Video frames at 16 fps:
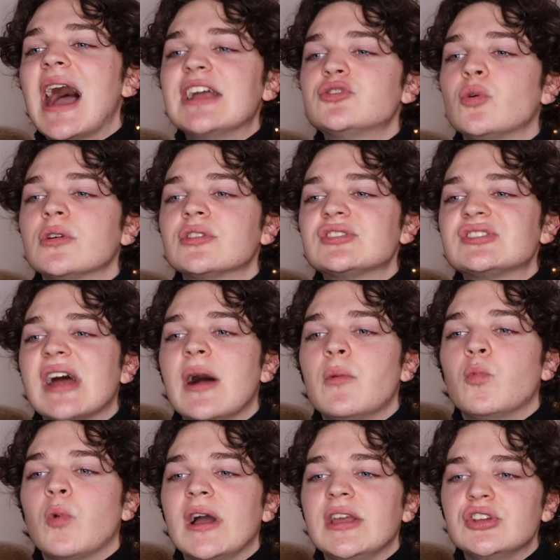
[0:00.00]
I don't
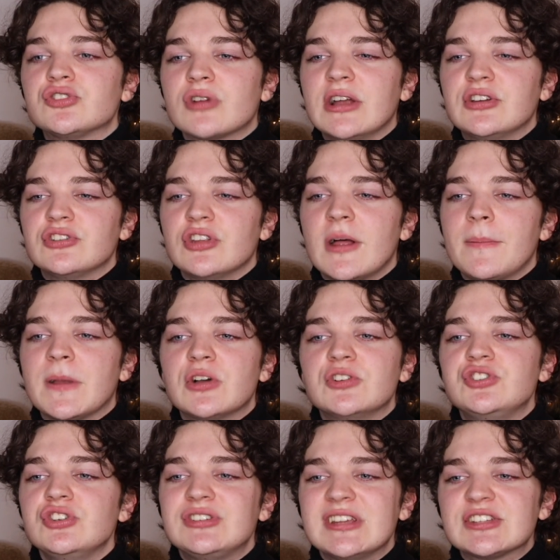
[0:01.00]
understand why you try to do that
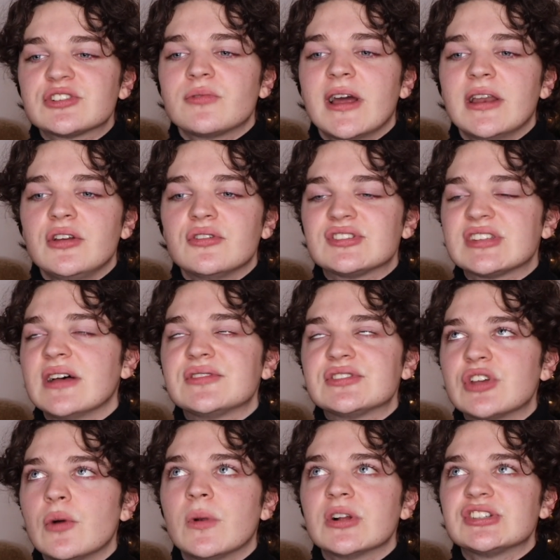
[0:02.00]
because you discredit yourself
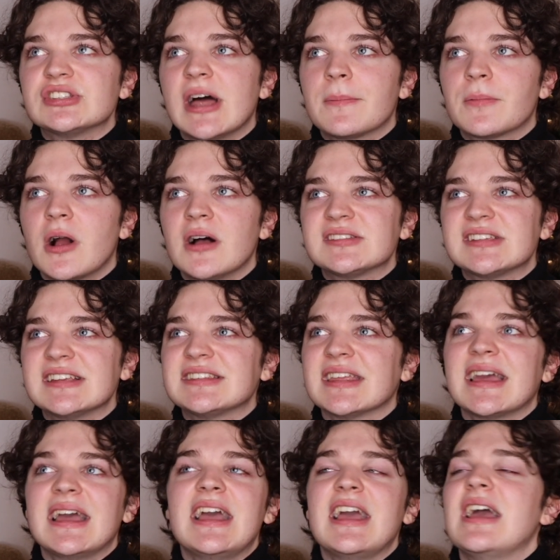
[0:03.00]
so much in that process.
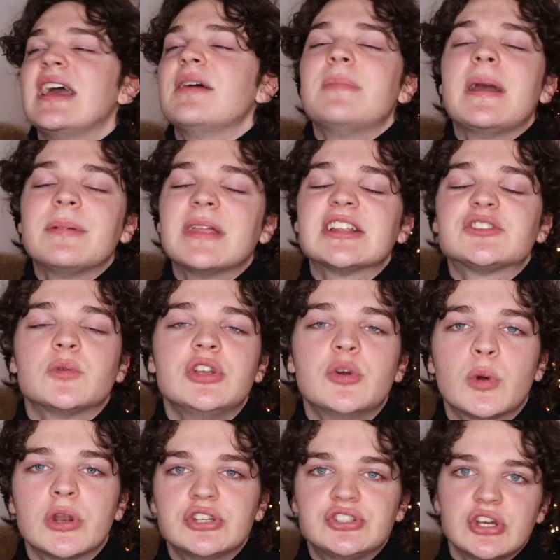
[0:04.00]
Like maybe that's what you
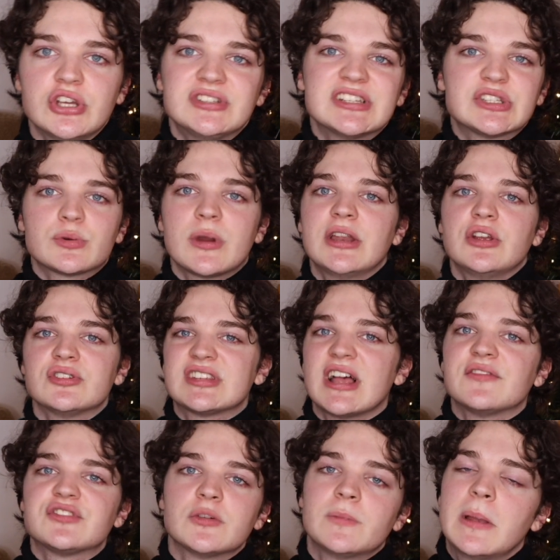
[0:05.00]
want to do discredit
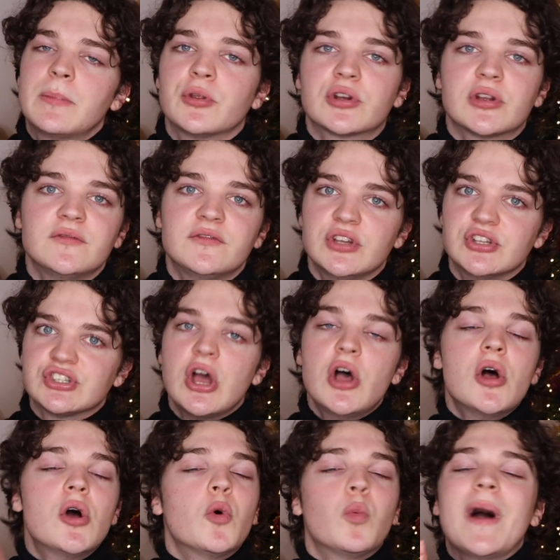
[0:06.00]
yourself so people are confused
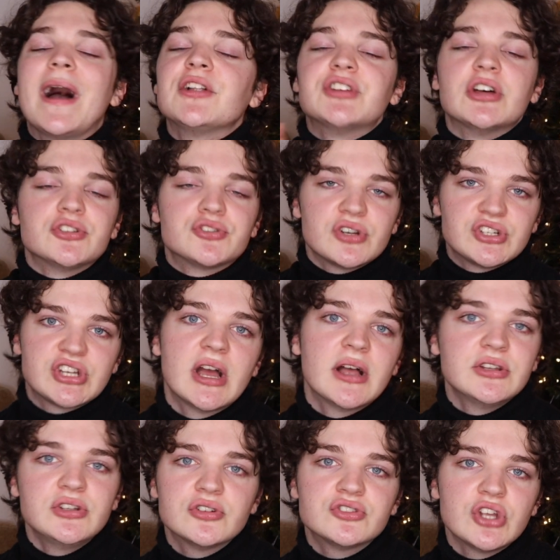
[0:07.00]
well done trisha
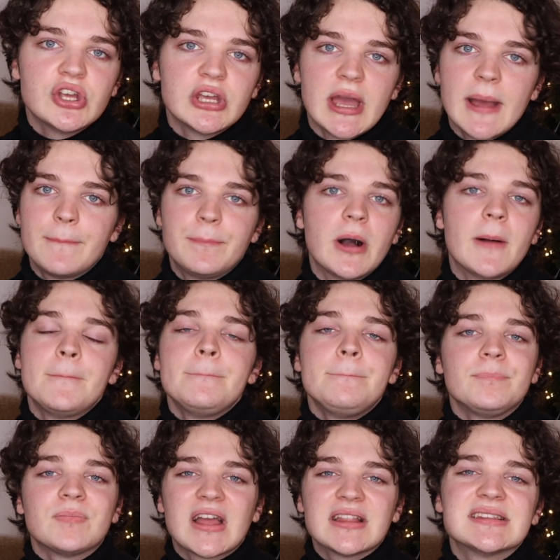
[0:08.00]
you're doing it but
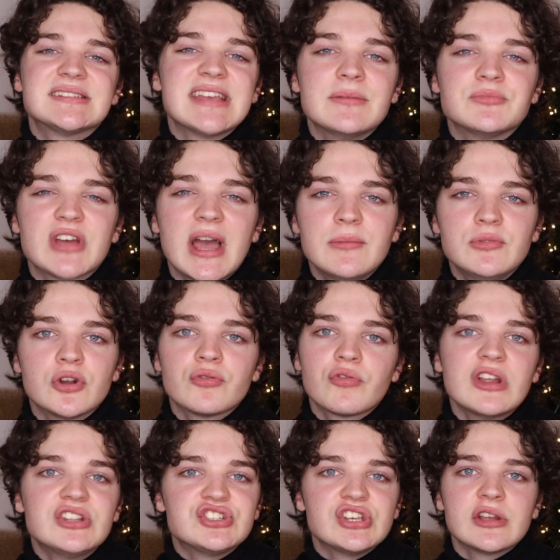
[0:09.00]
at the same time you're
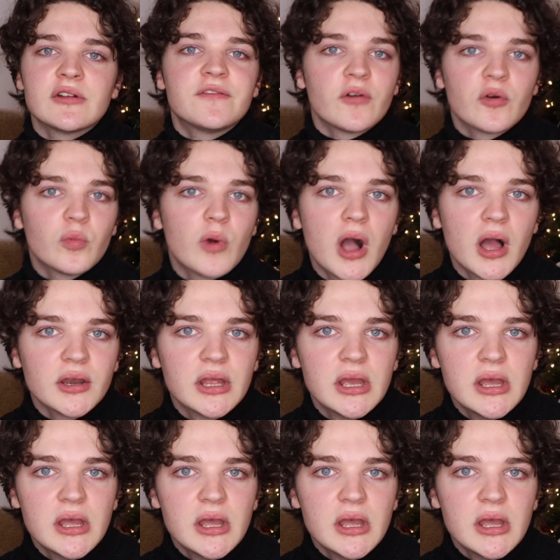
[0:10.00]
reaching for what